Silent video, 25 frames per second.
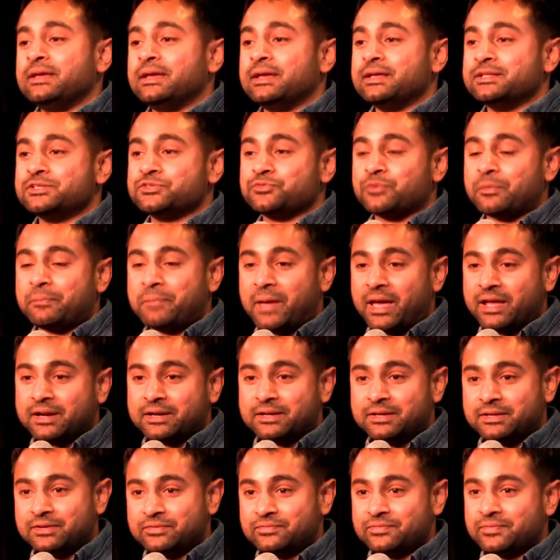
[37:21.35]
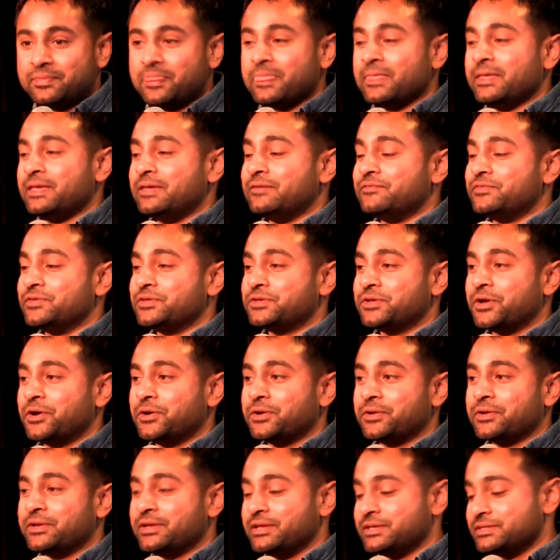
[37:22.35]
It's repetitive. If you go
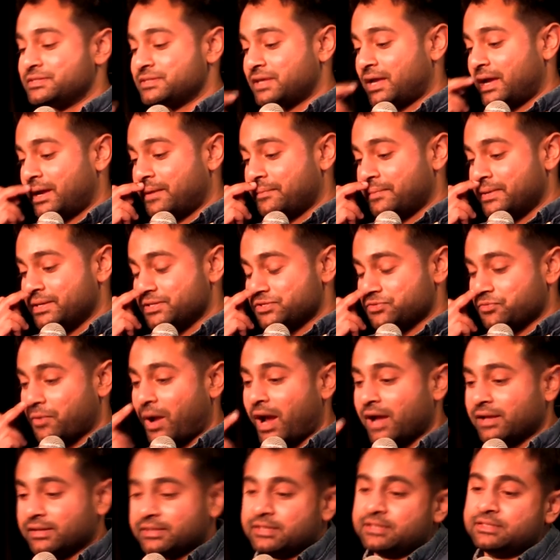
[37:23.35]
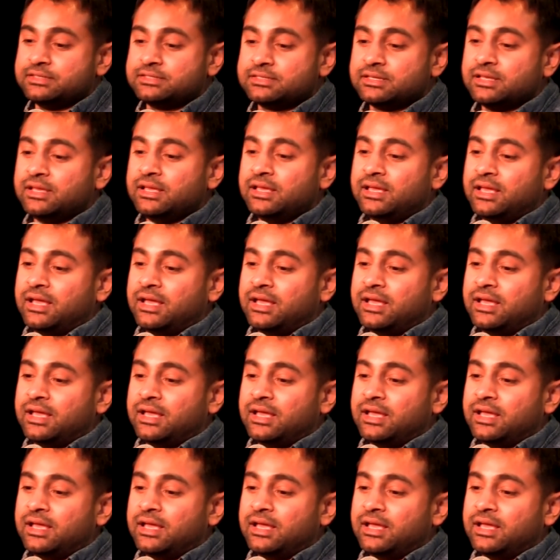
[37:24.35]
to his rallies,